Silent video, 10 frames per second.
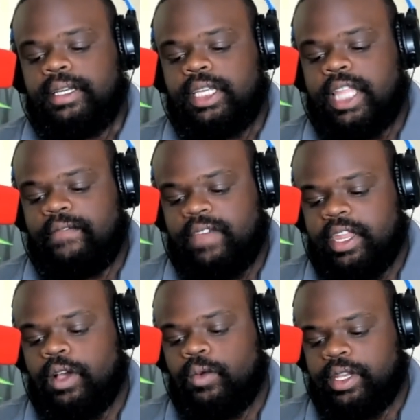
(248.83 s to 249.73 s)
that
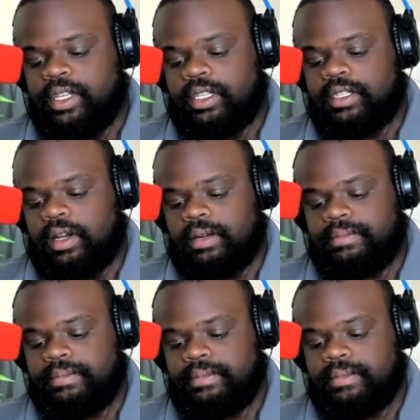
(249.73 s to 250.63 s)
video we just saw
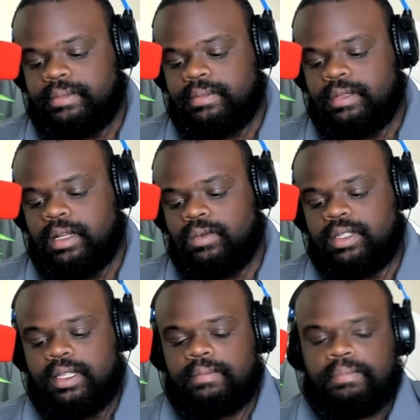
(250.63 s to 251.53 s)
with
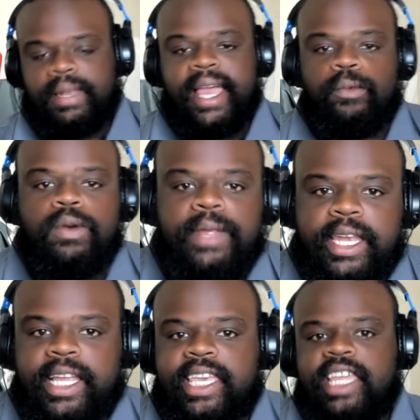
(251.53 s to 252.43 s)
the black woman
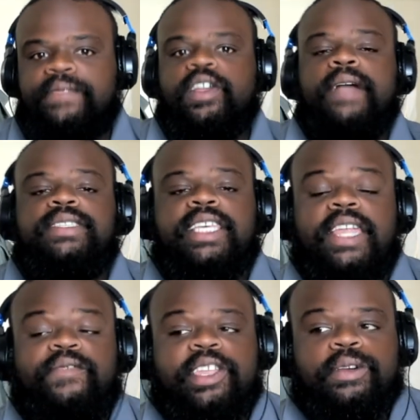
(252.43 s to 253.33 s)
and the kid, if y'all haven't seen that
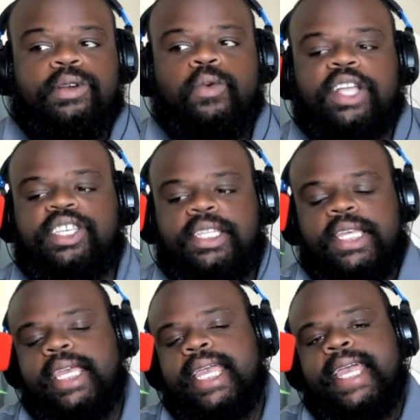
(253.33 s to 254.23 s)
video, go watch it.
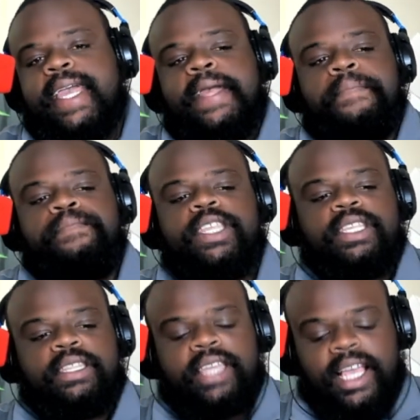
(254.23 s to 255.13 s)
This
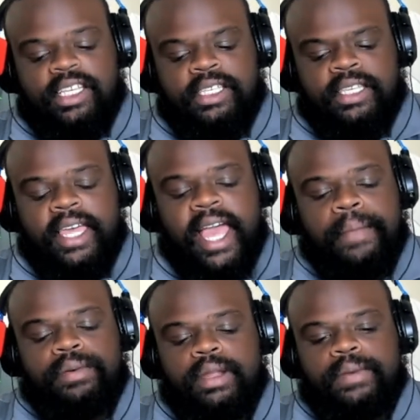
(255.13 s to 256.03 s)
is, I just said, I had
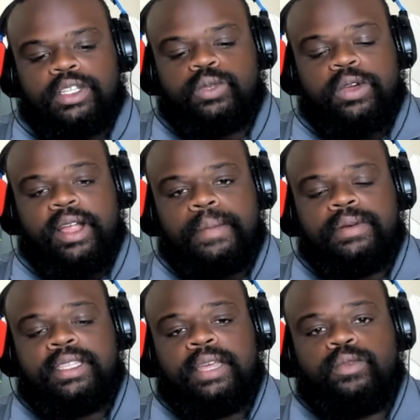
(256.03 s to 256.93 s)
put up on Twitter, I
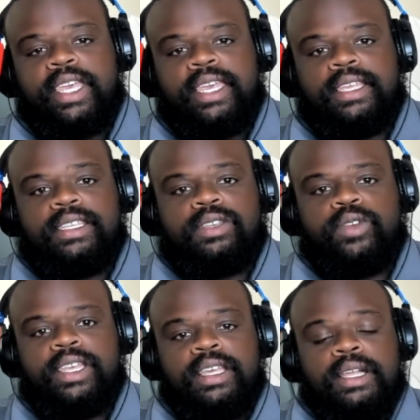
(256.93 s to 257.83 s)
put that we
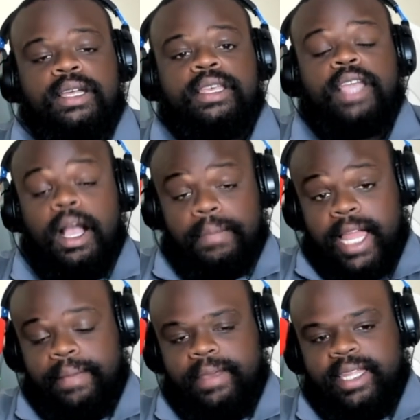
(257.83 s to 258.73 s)
treat young
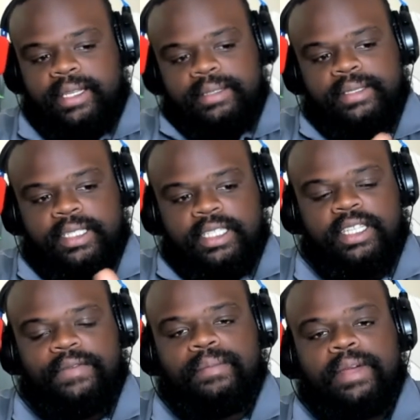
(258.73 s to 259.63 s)
black men, this is
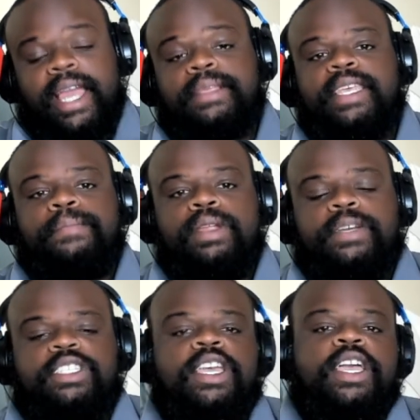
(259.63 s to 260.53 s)
different, but I said pretty
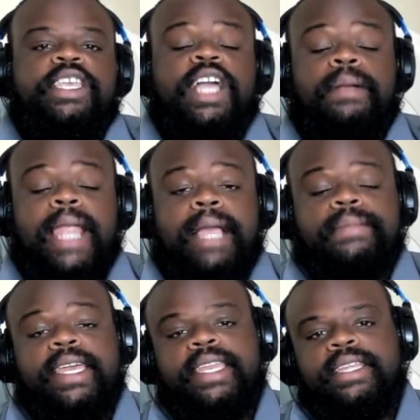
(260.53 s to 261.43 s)
much young black
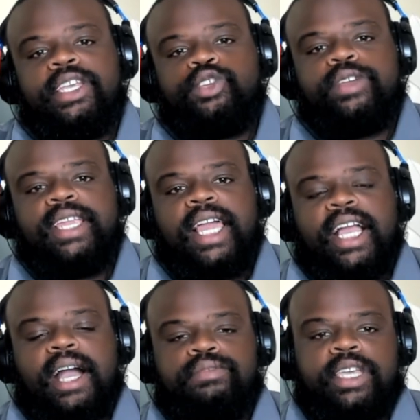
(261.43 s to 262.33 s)
men get treated like
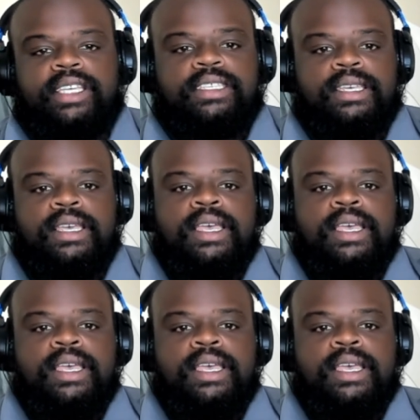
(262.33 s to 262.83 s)
objects.